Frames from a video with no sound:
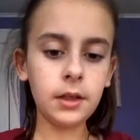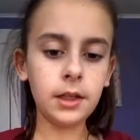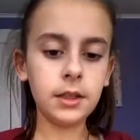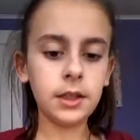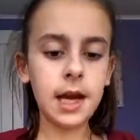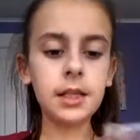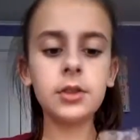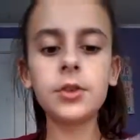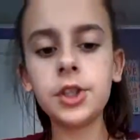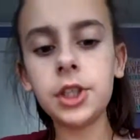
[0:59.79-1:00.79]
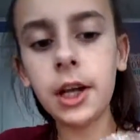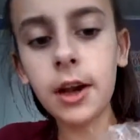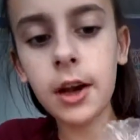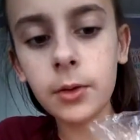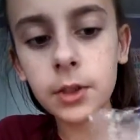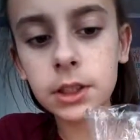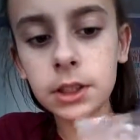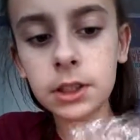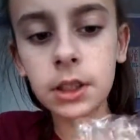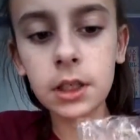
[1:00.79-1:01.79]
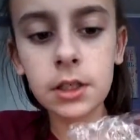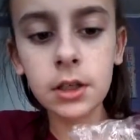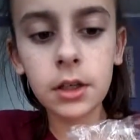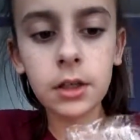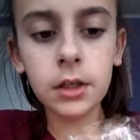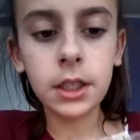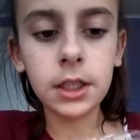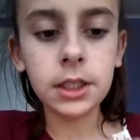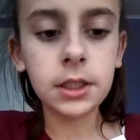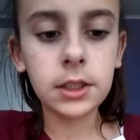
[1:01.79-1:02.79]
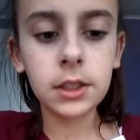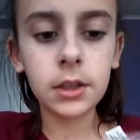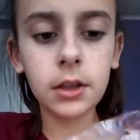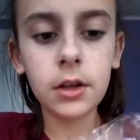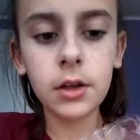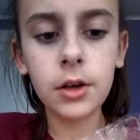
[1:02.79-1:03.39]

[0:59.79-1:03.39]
And the last squishy I got was this